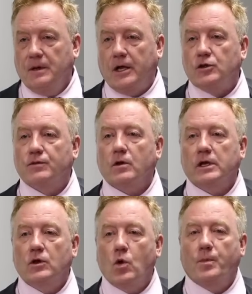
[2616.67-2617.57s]
And you've got to
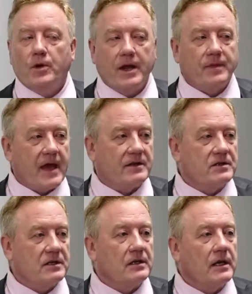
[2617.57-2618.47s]
incorporate that
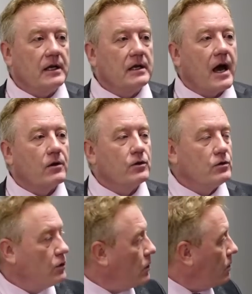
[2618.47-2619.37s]
in how you do
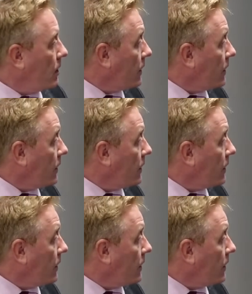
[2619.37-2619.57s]
your work.